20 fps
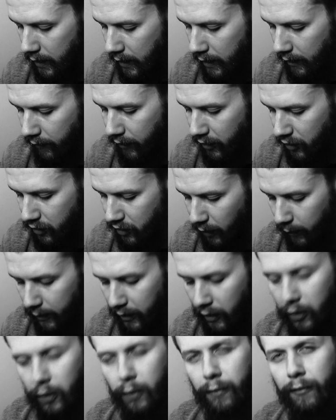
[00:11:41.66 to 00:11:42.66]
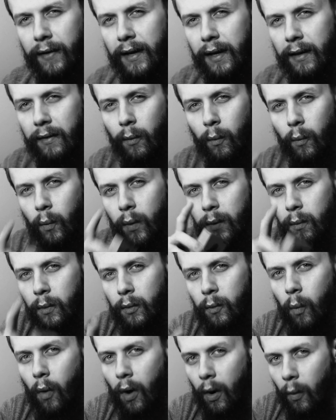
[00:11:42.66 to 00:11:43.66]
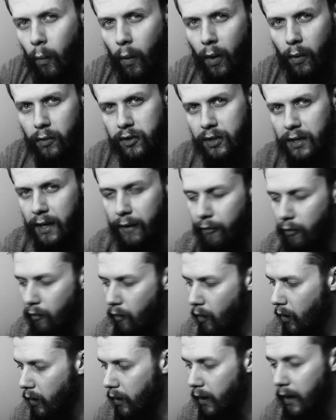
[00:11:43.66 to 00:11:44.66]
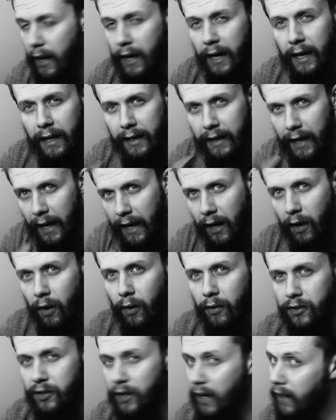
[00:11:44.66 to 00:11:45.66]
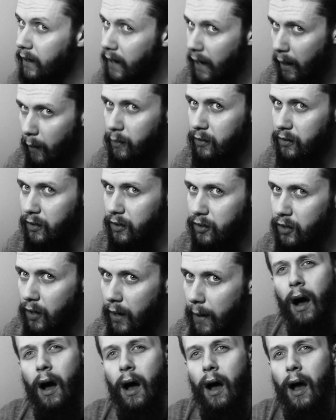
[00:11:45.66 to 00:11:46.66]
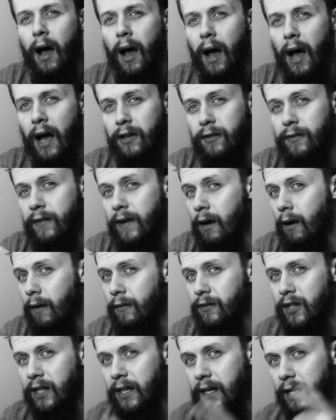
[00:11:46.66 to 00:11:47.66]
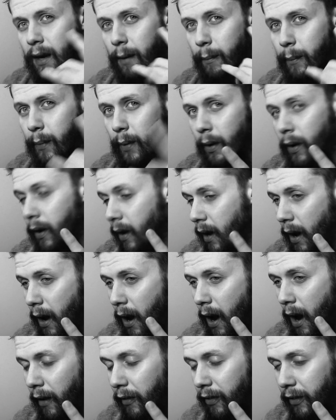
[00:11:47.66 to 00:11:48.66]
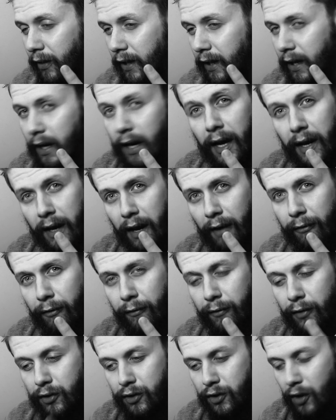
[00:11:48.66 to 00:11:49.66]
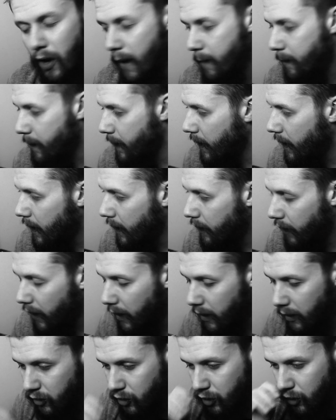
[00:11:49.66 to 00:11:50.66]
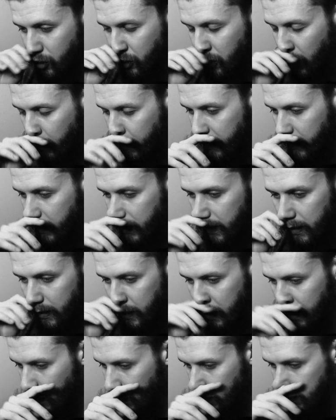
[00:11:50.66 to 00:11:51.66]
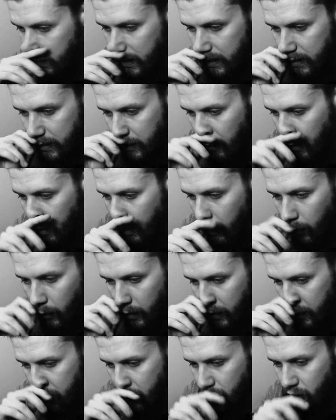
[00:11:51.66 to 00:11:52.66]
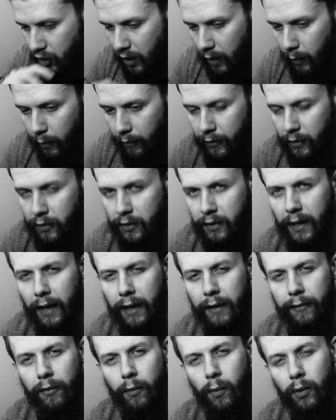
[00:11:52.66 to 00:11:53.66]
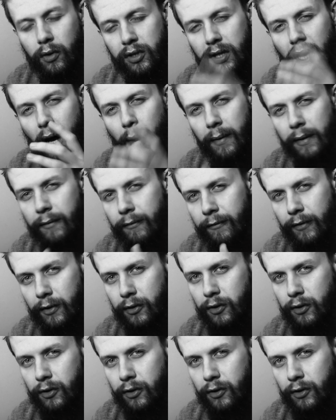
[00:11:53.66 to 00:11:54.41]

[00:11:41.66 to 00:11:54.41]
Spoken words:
if there's something that you think that we would work well together on, get in contact. Now is the time. As for now, I've taken up, I think, enough of your time. They are just some of the ideas I wanted to share with you today for what's coming for